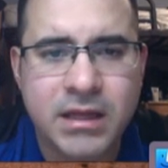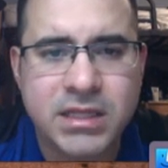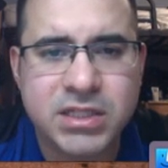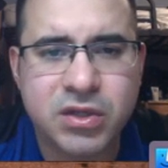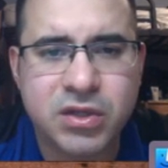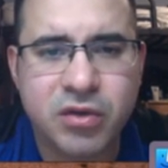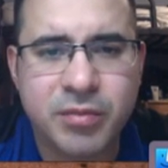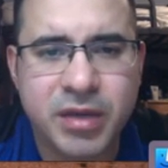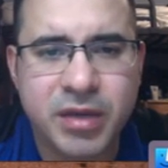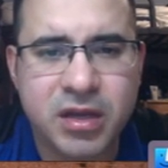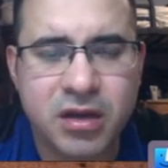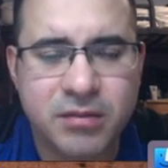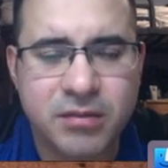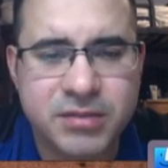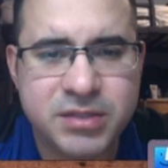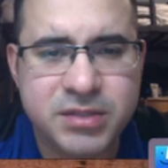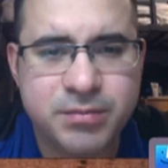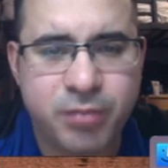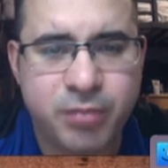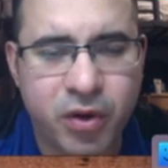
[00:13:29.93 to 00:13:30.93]
So it
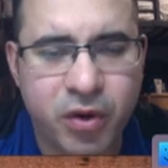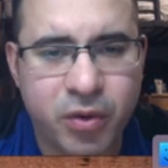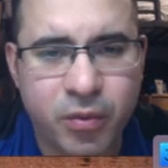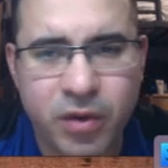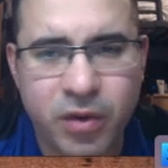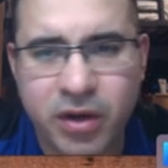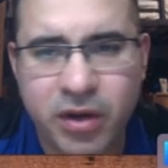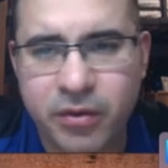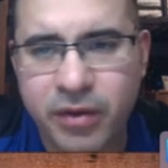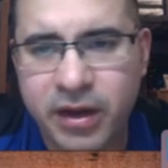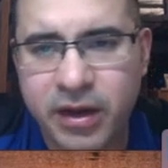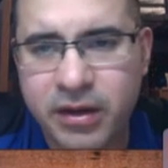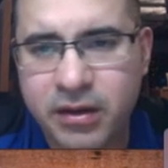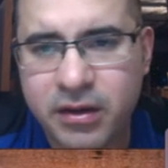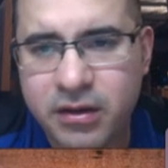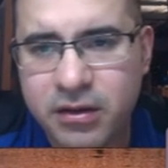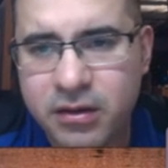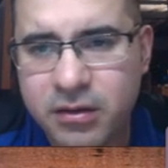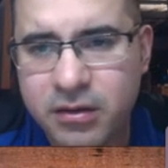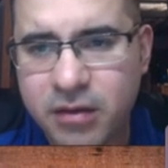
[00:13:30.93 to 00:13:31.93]
becomes 0.1, right?
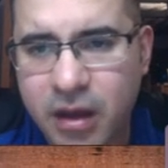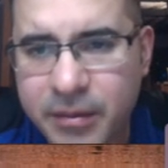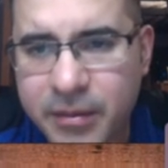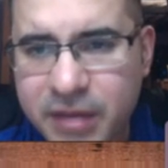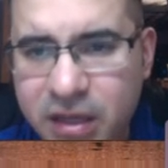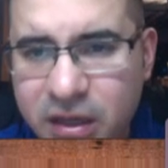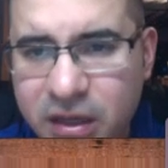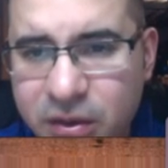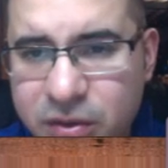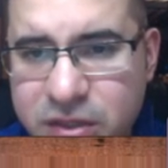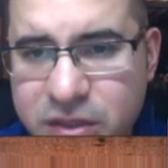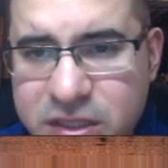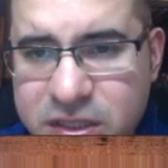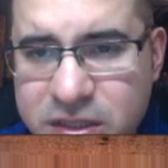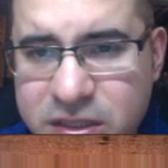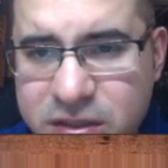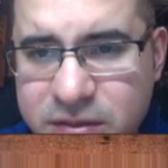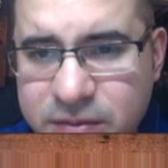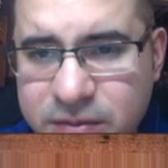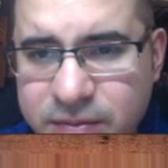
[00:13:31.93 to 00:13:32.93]
It
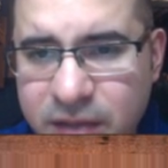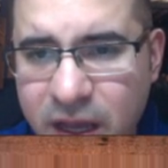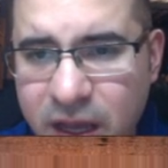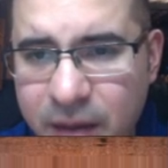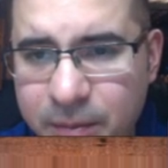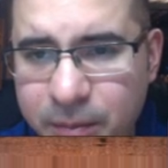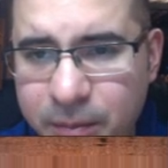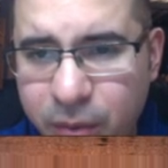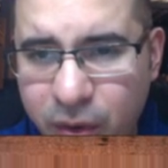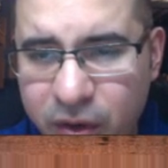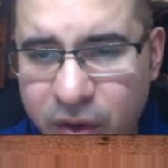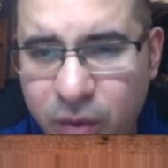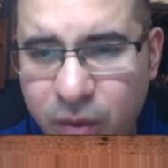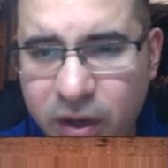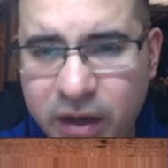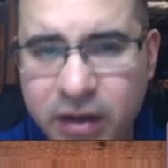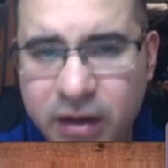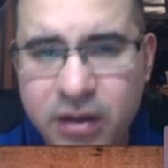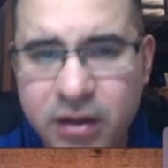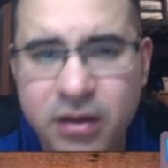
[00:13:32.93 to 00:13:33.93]
was,
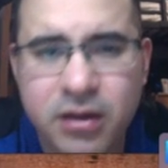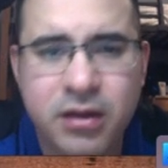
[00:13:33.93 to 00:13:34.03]
0.1.